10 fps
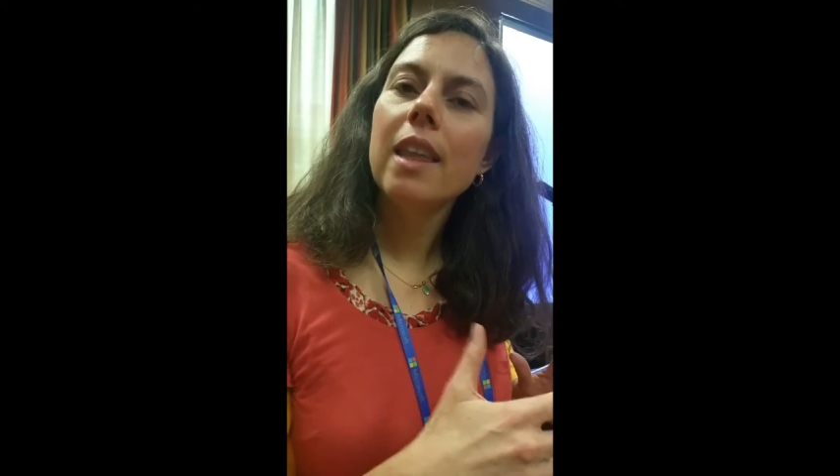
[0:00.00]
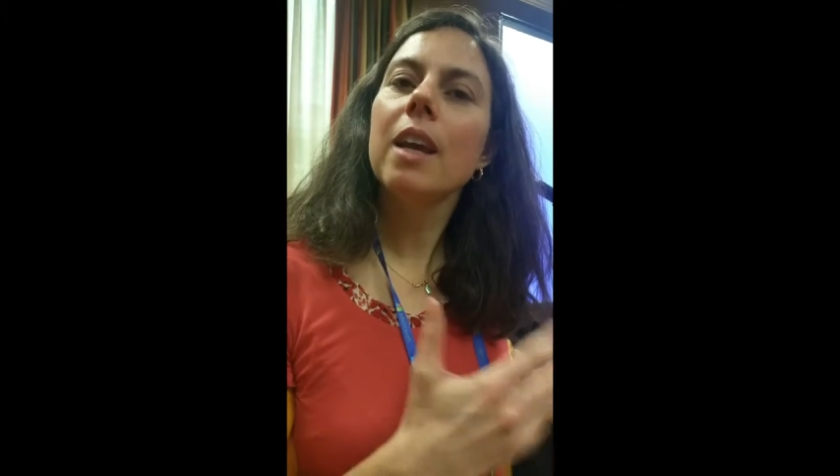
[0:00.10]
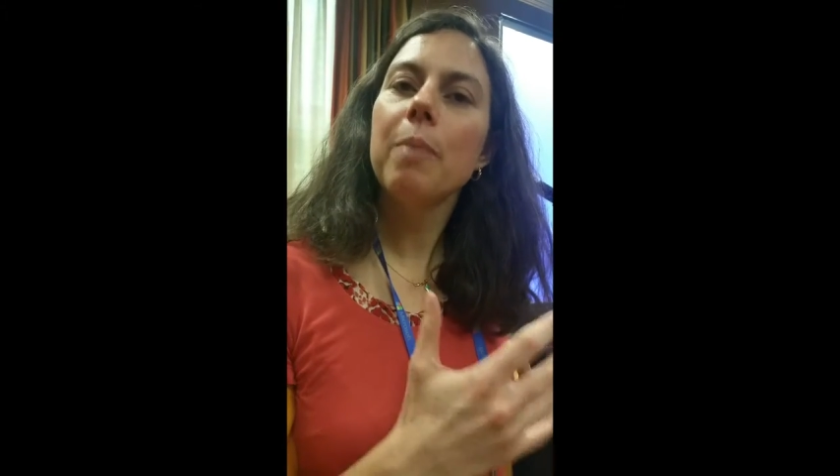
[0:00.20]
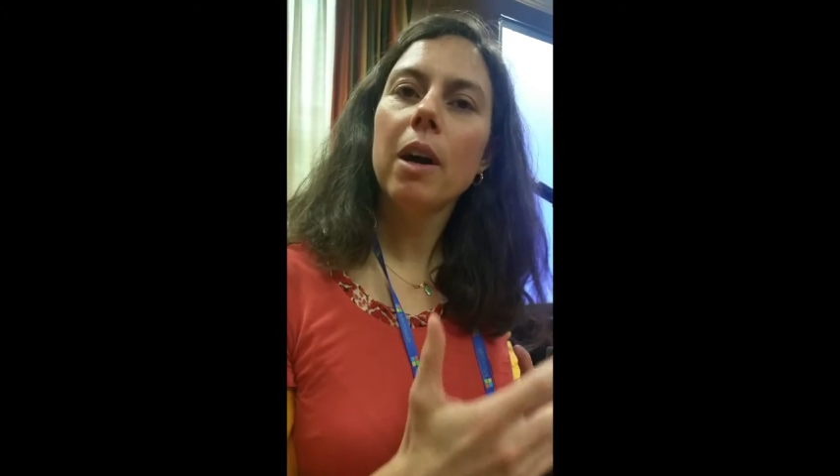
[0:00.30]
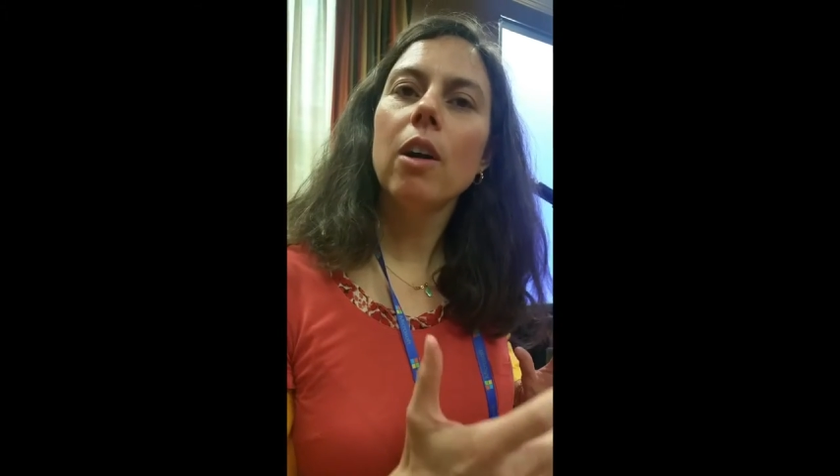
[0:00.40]

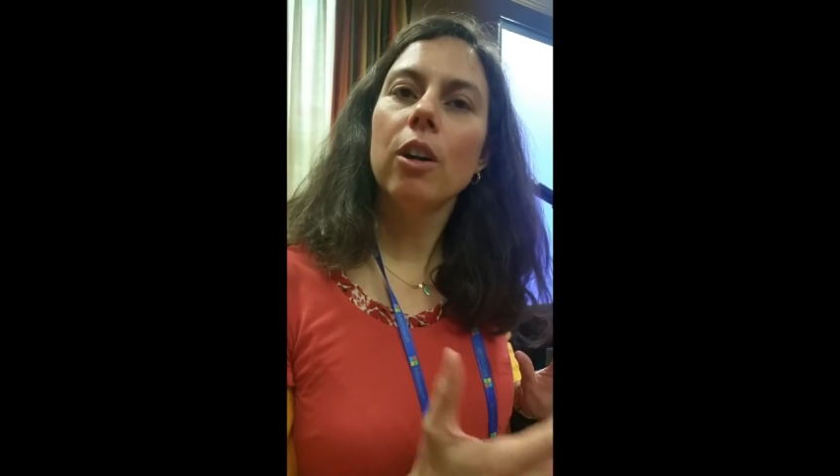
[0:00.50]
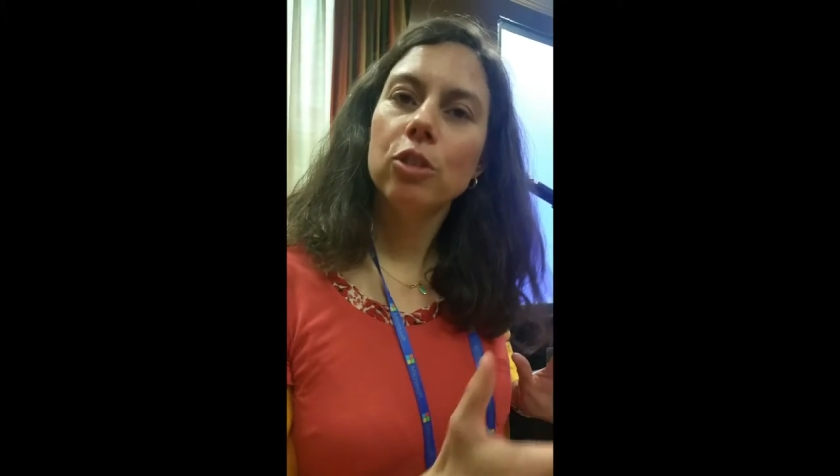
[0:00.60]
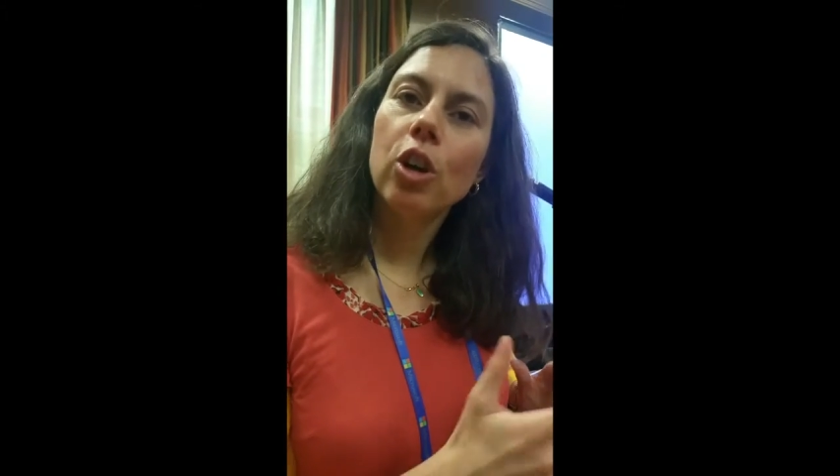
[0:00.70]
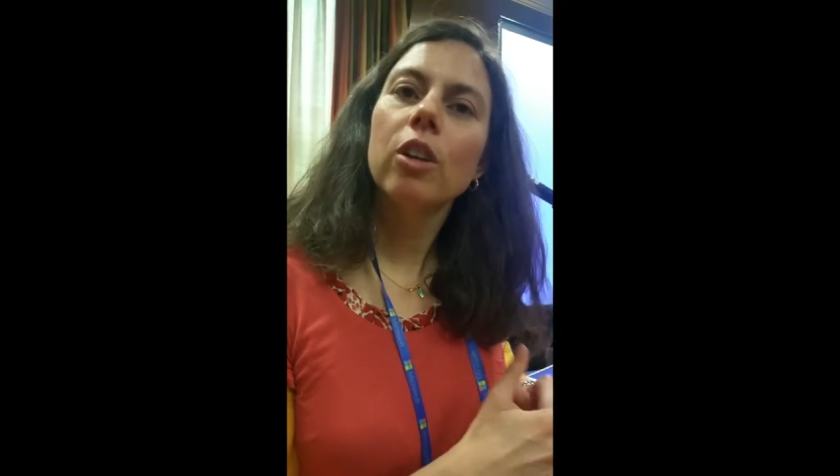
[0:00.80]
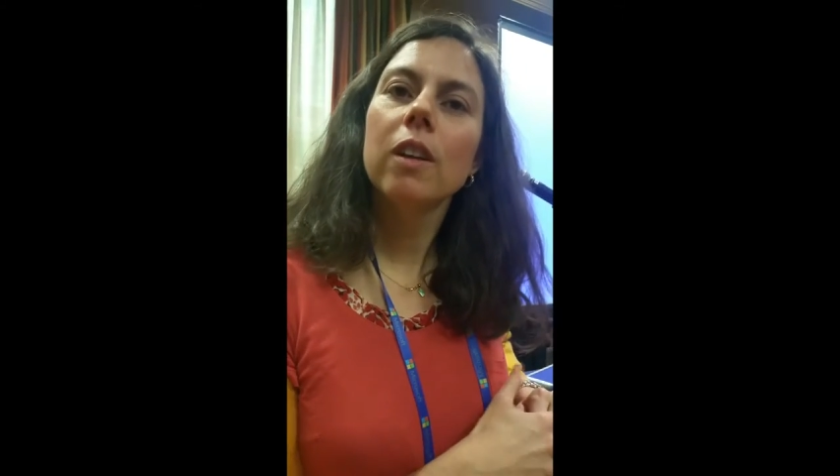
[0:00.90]
think about
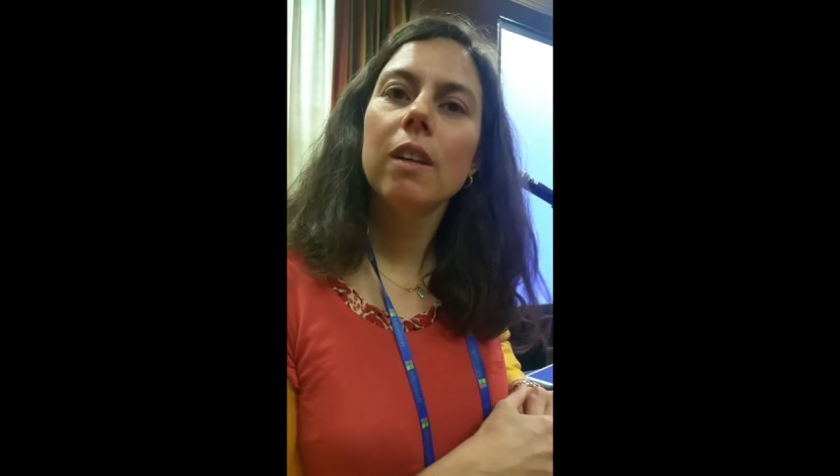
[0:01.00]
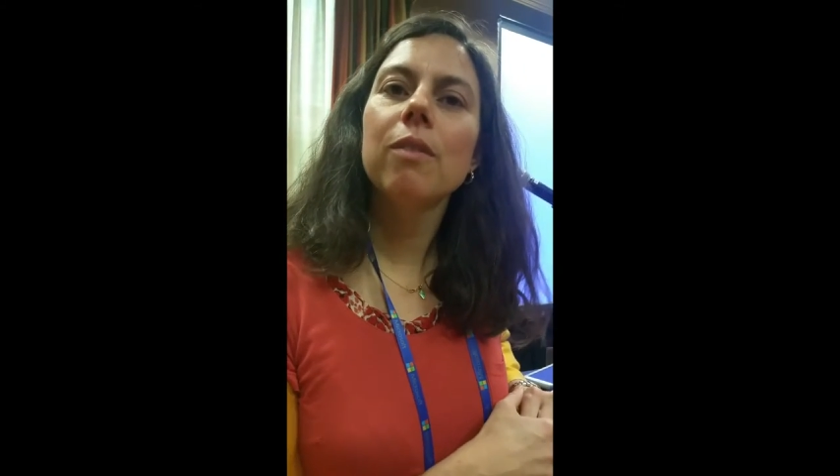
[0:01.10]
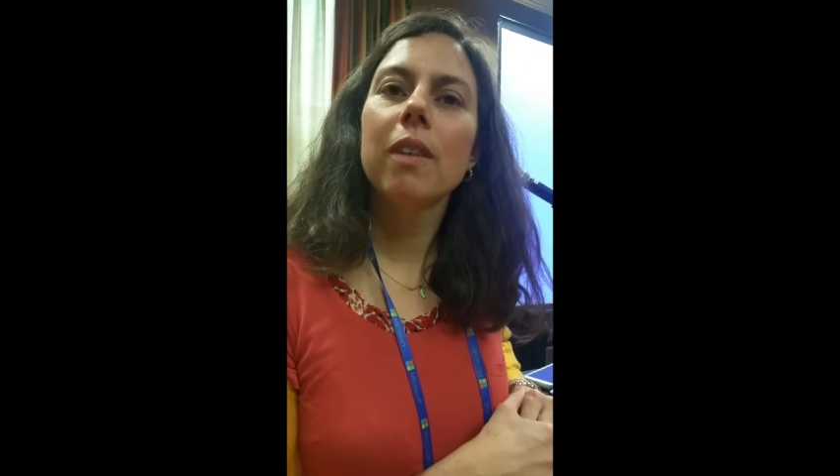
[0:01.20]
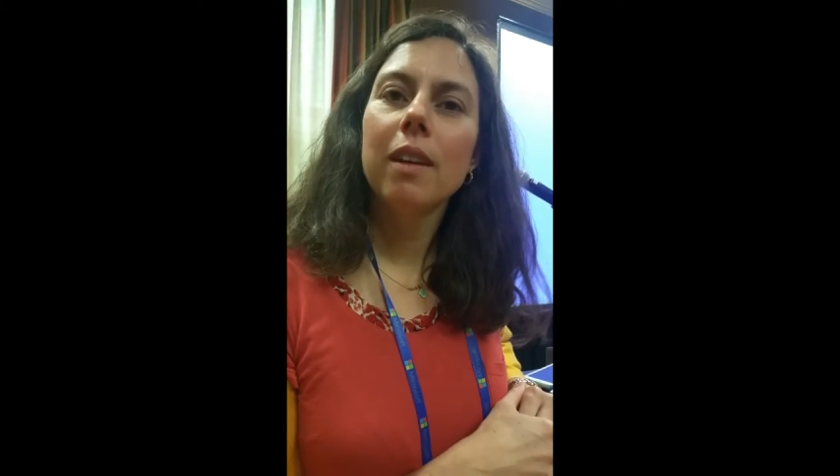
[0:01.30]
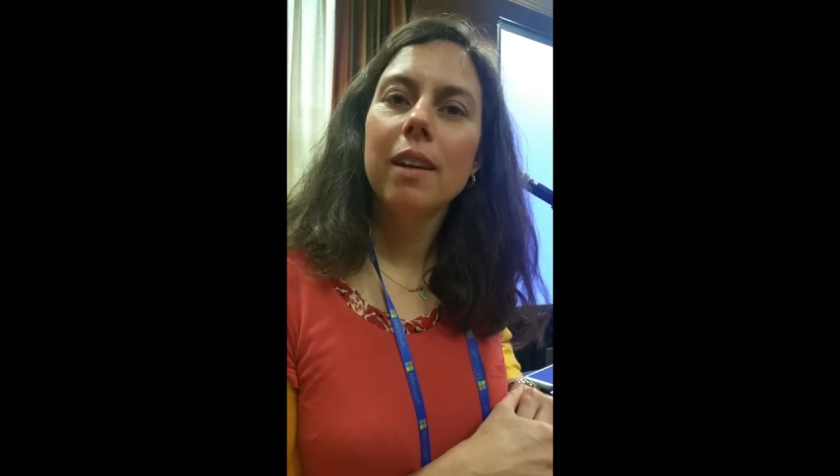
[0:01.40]
alternative